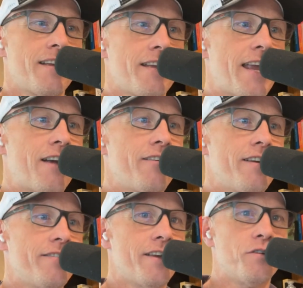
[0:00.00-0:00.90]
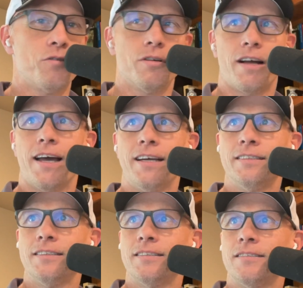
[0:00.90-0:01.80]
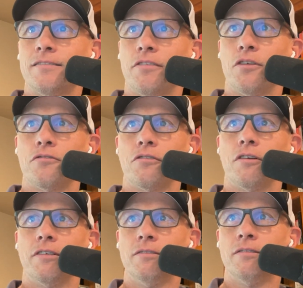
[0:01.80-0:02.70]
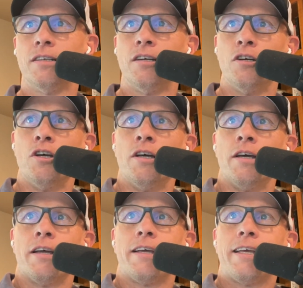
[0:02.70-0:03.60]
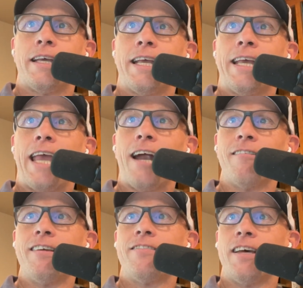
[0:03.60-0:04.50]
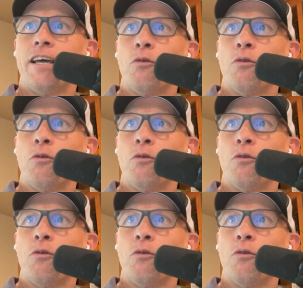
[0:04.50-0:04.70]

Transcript: Gary is a Google guy, for those of you who don't know. Gary said,